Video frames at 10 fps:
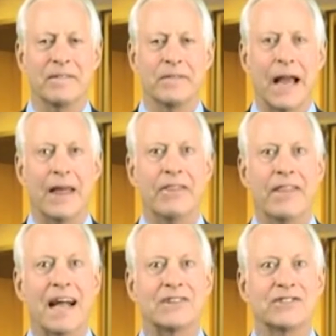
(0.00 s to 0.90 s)
And
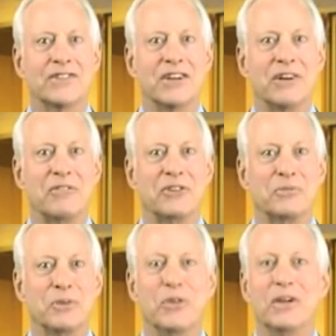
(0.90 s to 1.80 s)
that's the difference
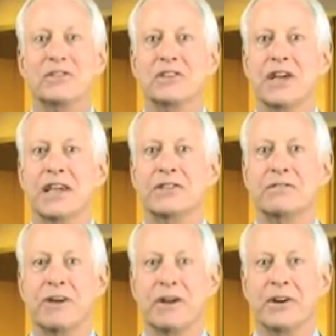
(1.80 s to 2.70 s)
between success and
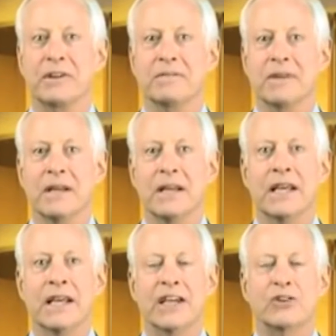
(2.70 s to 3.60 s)
failure,
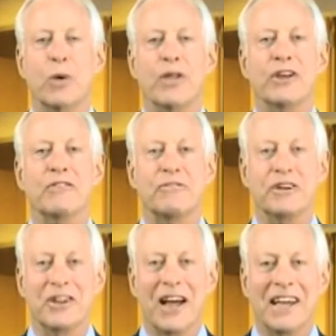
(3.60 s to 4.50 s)
is whether you
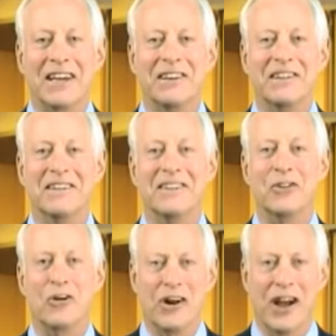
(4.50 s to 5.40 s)
feel like it
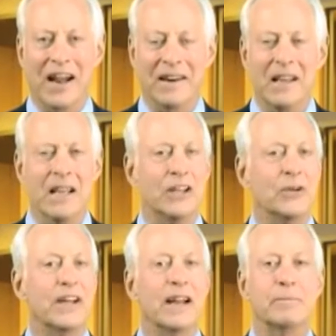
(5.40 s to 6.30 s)
or not. You
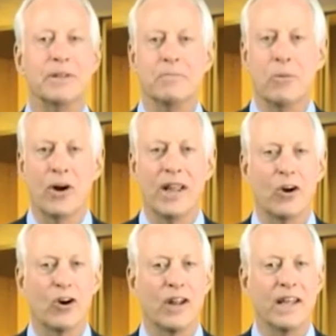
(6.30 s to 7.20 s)
get up in the morning
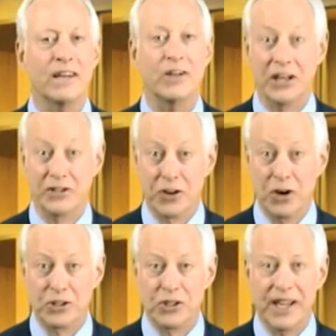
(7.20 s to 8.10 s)
early to
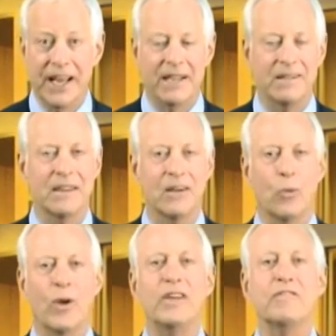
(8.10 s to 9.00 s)
start your day,
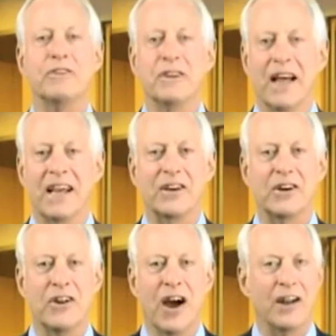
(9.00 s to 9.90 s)
whether you feel like it or
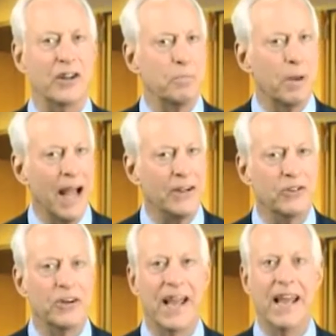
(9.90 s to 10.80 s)
not. You plan your
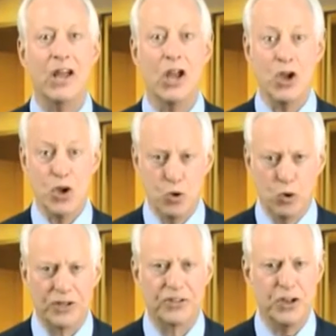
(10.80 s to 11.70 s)
day, you
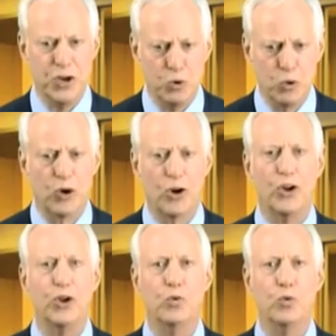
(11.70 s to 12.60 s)
listen, you learn,
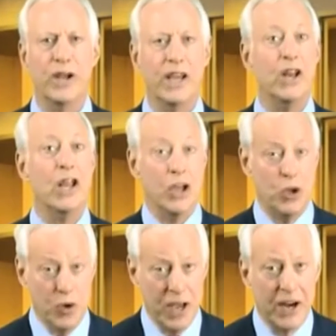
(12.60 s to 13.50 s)
you read,
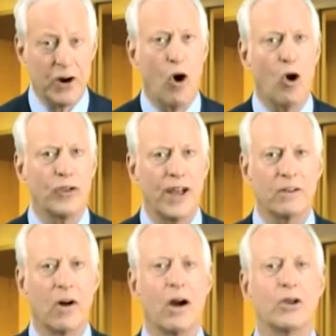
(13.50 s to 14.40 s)
you hit it all day
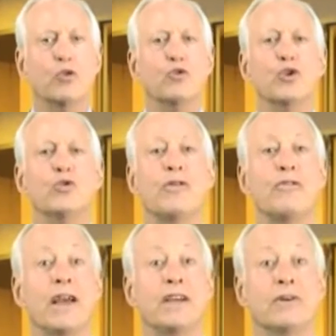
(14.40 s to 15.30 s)
long, you do the
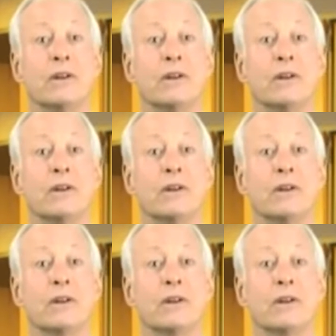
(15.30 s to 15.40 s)
things that